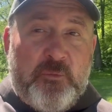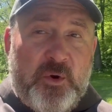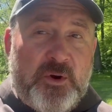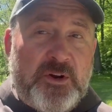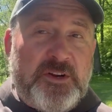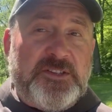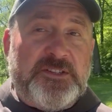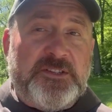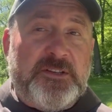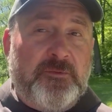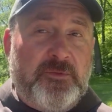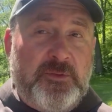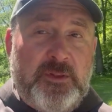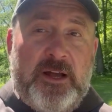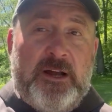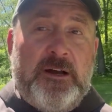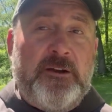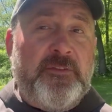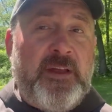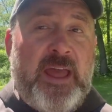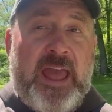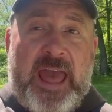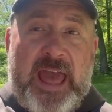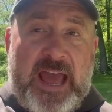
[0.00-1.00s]
works of
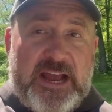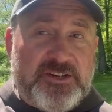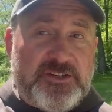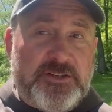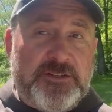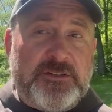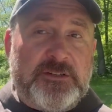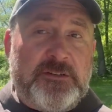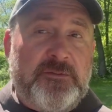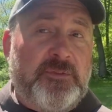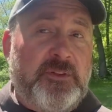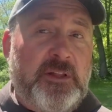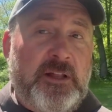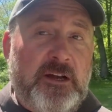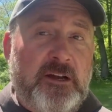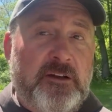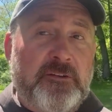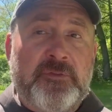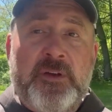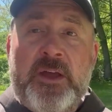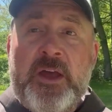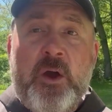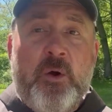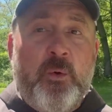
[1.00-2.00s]
love, actions of
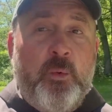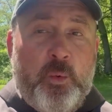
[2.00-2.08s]
love,